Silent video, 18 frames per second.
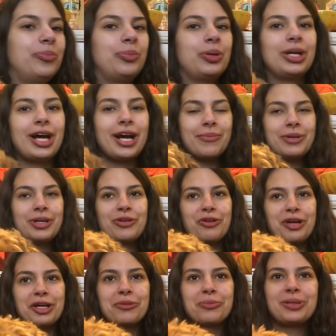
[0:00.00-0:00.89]
but I'm
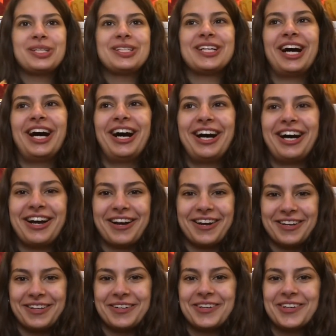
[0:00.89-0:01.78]
incredibly
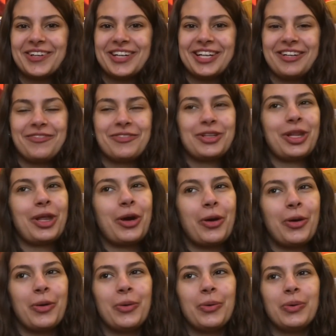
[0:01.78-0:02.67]
tired, even
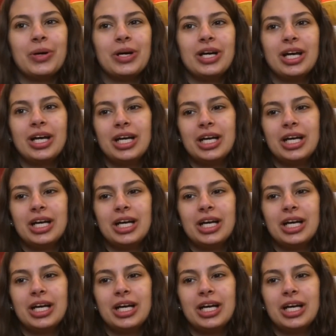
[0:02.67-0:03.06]
though